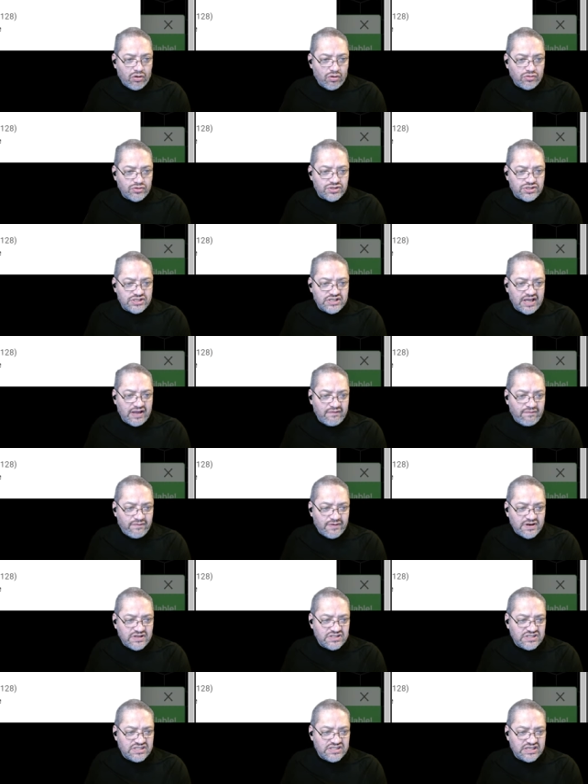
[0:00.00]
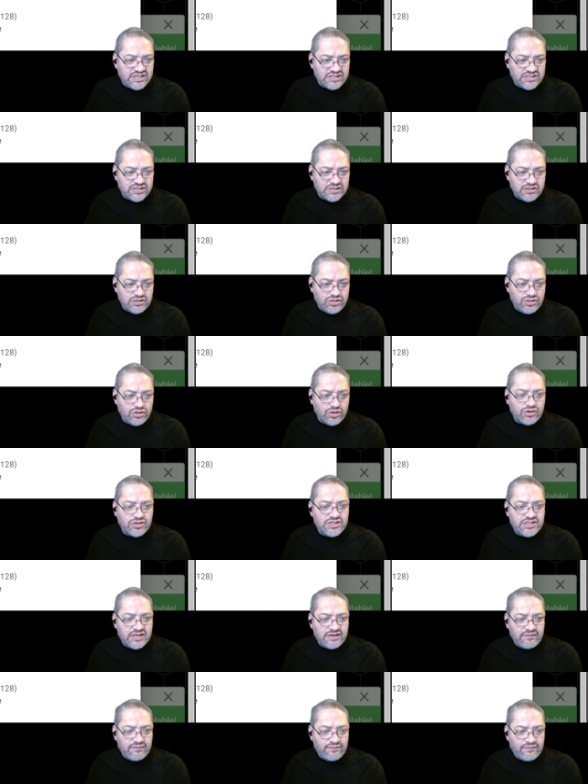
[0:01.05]
Jose Francisco
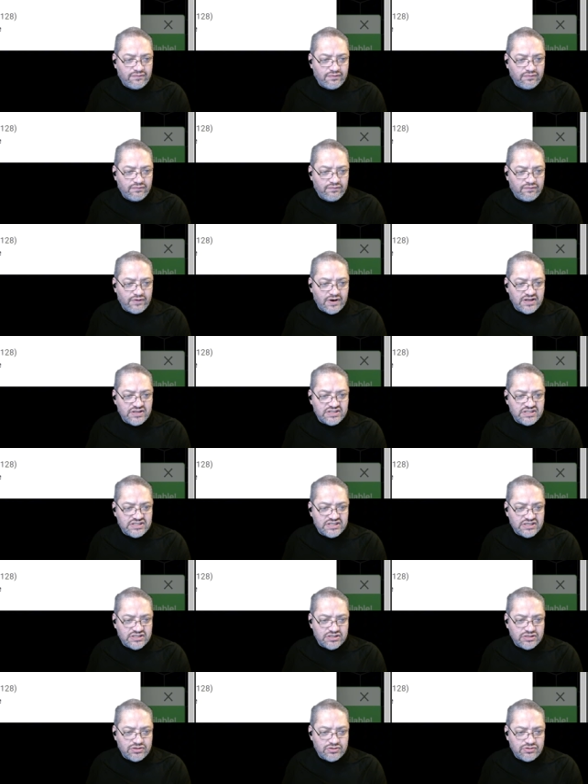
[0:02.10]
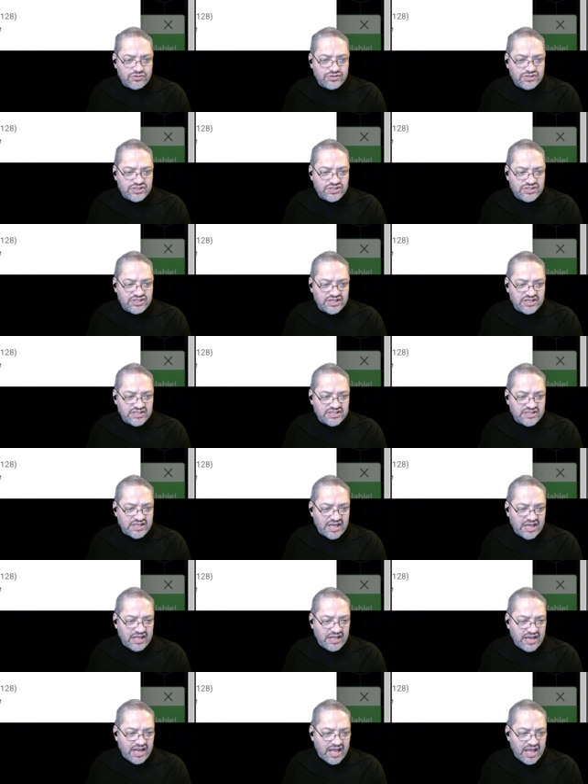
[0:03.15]
Joseph Francisco
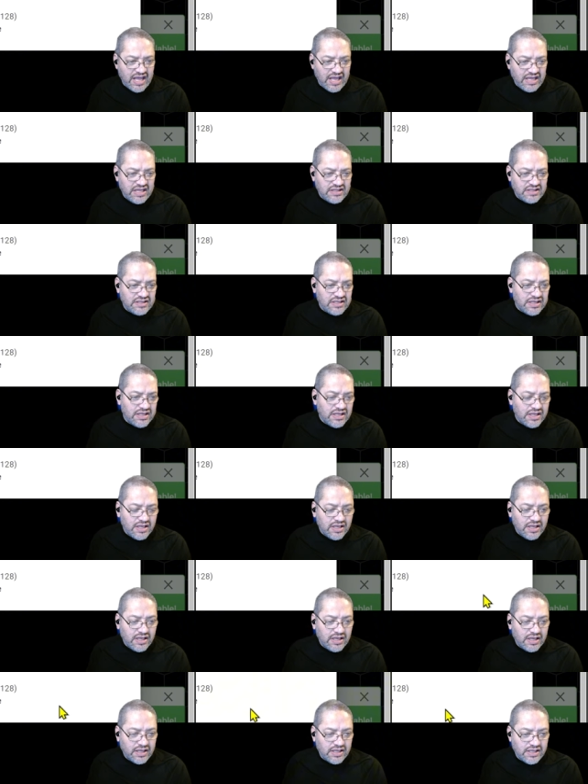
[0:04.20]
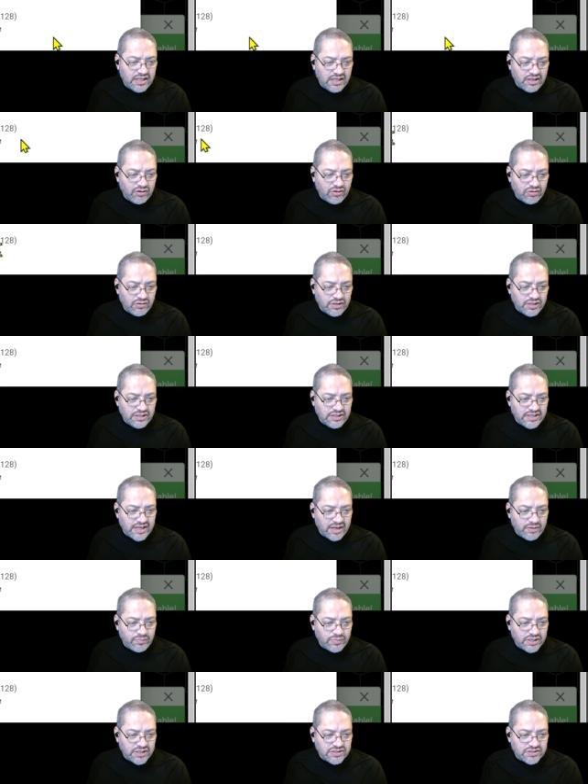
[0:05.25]
688. He only
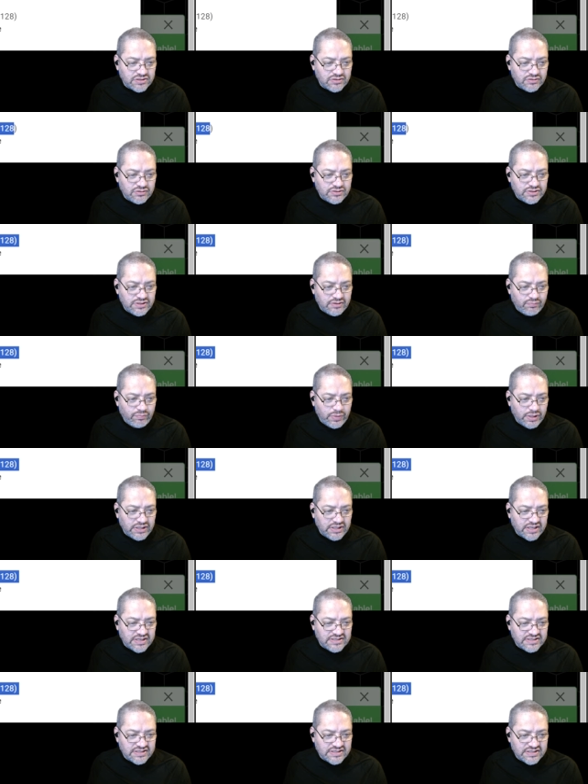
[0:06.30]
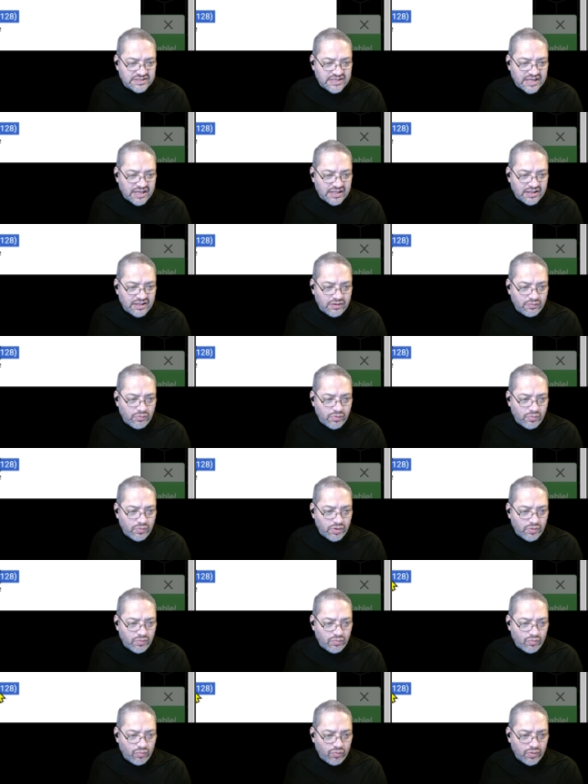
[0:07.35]
typed exclusive, but that's exactly what
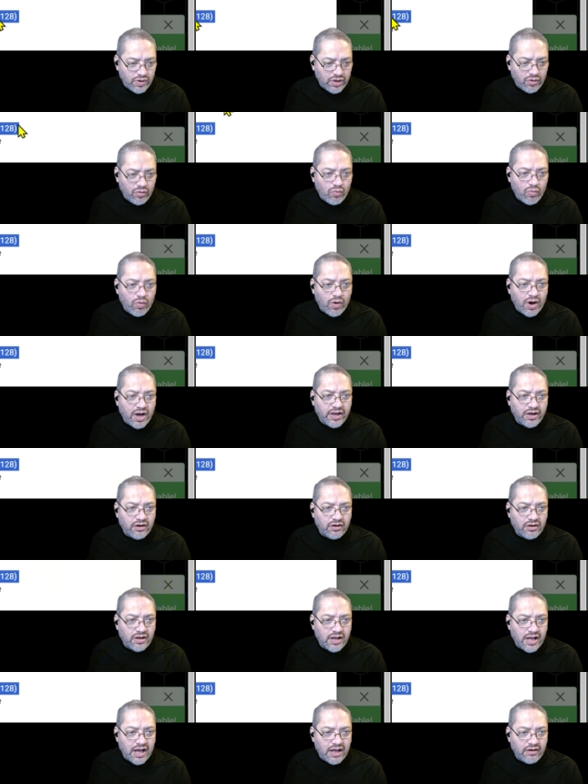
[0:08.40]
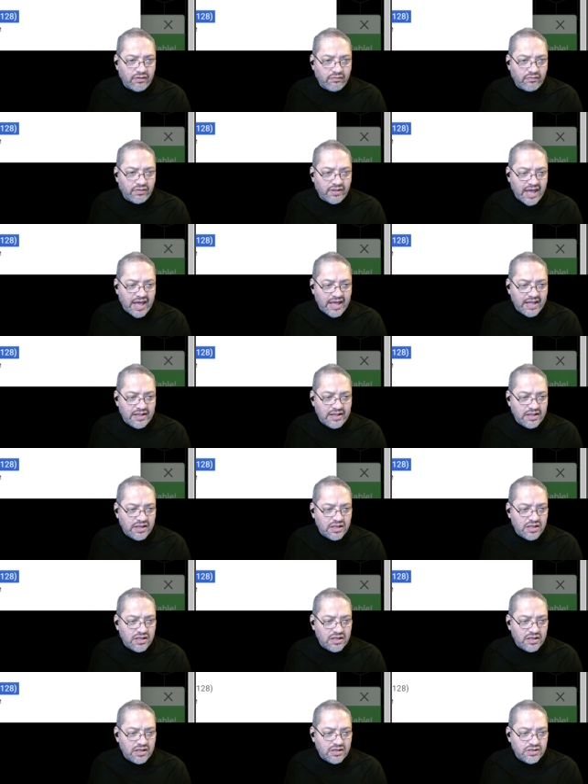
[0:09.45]
we required out of that.
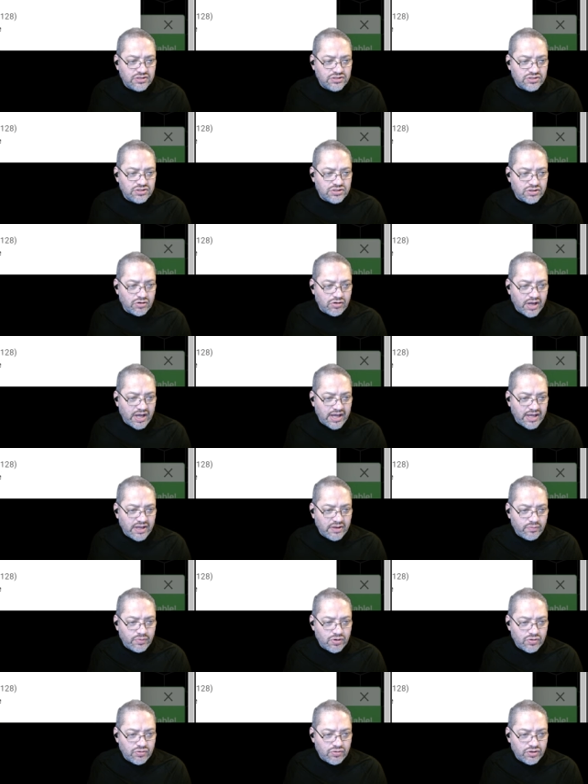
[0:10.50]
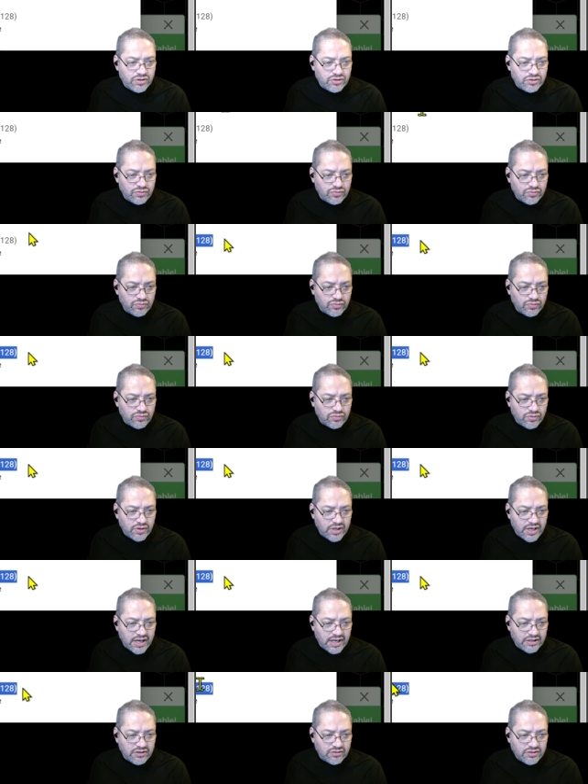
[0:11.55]
So I am going to
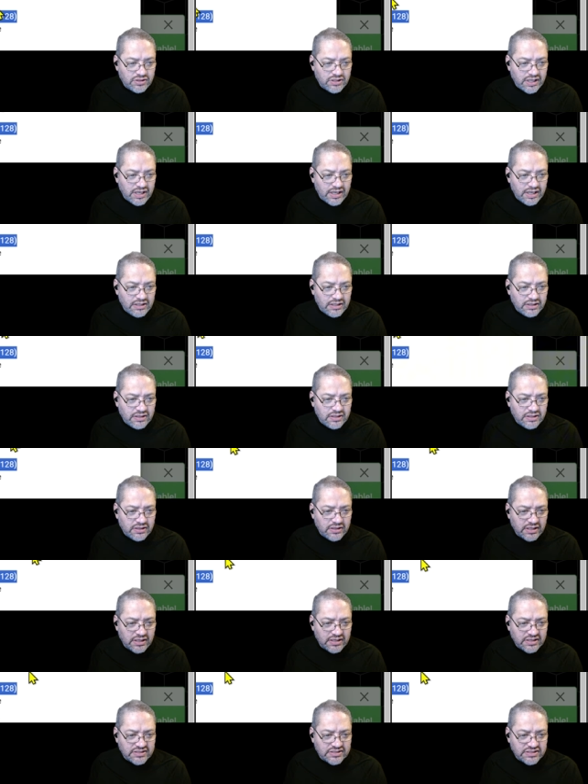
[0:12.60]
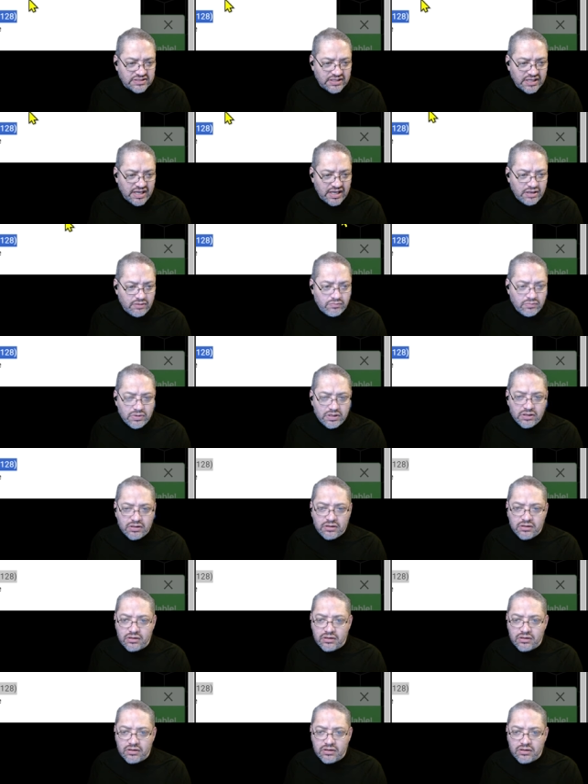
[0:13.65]
annotate his name